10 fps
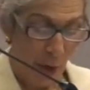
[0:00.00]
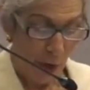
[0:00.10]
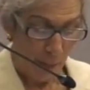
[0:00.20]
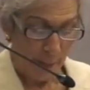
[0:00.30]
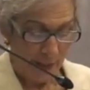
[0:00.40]

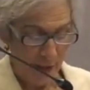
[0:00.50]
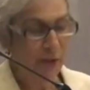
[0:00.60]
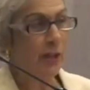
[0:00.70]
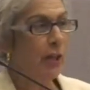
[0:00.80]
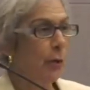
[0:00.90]
part,
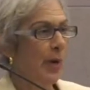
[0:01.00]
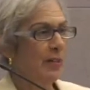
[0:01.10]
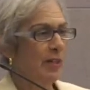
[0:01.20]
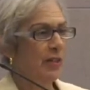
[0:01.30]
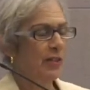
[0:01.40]
because the
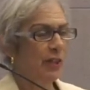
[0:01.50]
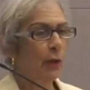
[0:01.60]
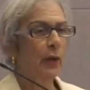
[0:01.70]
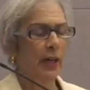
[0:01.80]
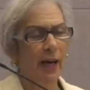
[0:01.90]
U.S. is
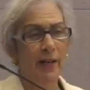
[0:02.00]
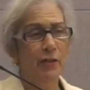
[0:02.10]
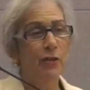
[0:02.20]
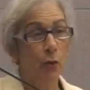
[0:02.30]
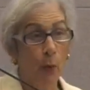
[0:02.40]
still kind
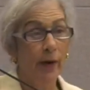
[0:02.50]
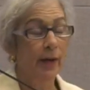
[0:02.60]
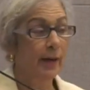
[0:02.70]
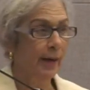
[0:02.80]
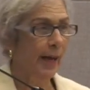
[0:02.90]
of sort
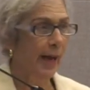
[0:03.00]
of a